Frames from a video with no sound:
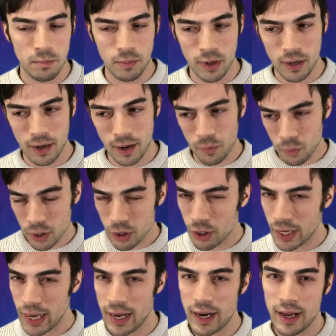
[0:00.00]
But I want to
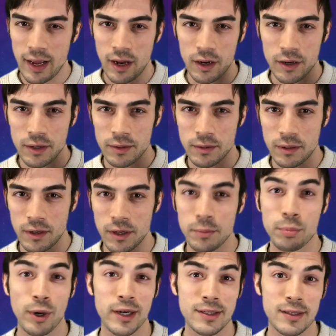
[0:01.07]
look at it on a, on
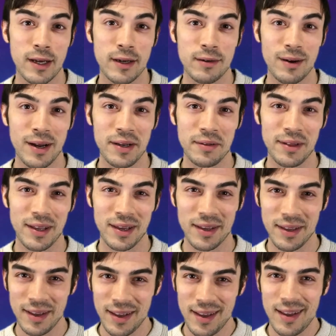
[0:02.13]
a bright side, right?
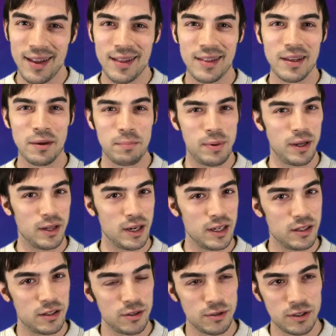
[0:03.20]
Like the
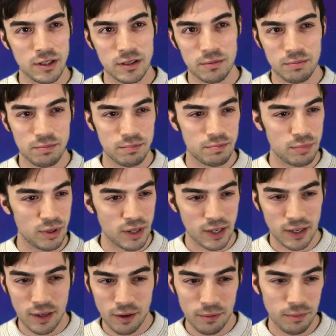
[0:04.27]
ability to just be
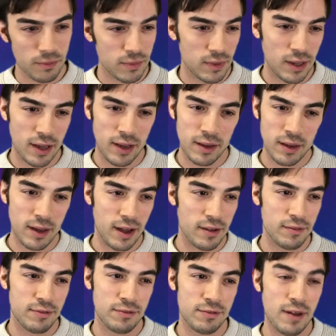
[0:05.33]
like, no, I,
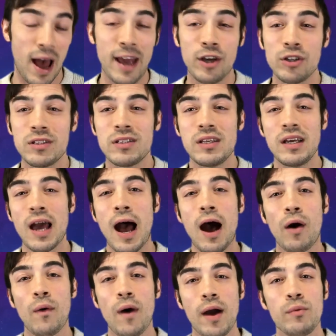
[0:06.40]
I've I could see
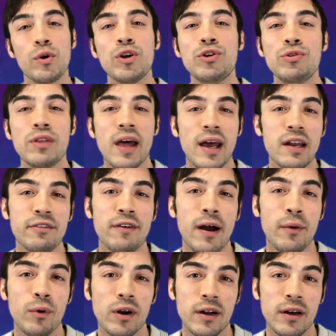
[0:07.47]
how I would do that if
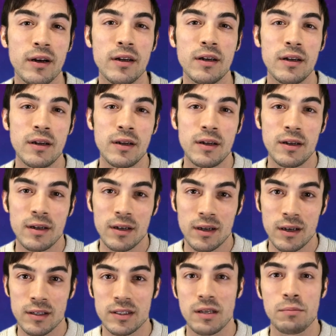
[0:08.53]
I were in
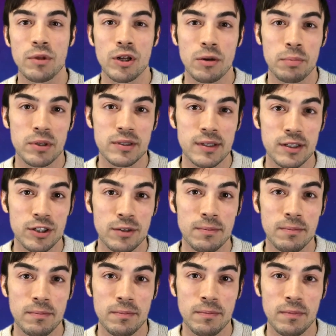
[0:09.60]
a similar position,
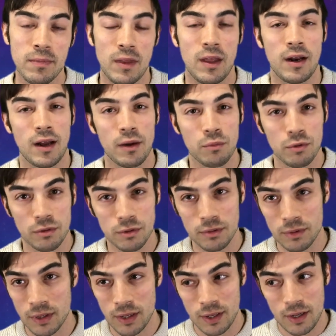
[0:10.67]
and I
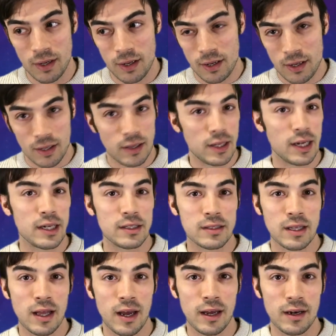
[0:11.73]
will let it
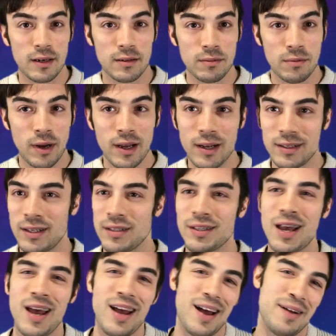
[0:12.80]
slide. Right? It
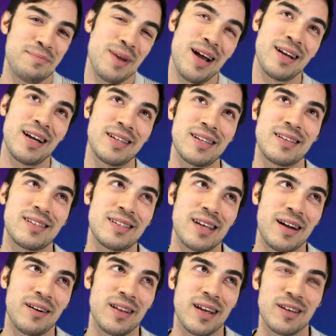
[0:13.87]
does. I'm not
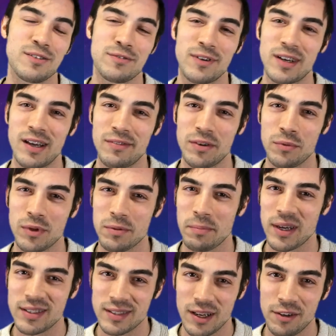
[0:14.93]
necessarily as forgiving with
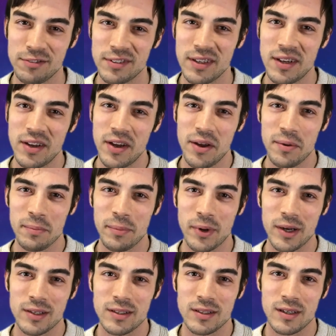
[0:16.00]
myself,
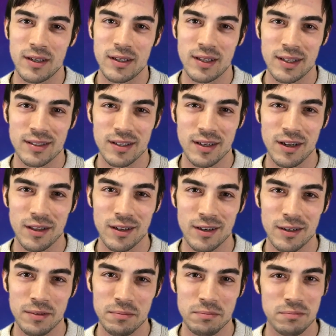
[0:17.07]
but uh, that's
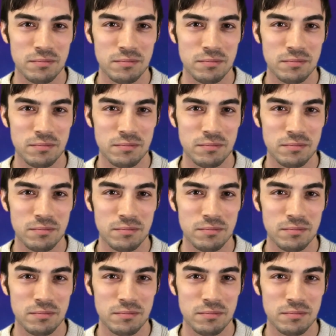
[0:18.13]
another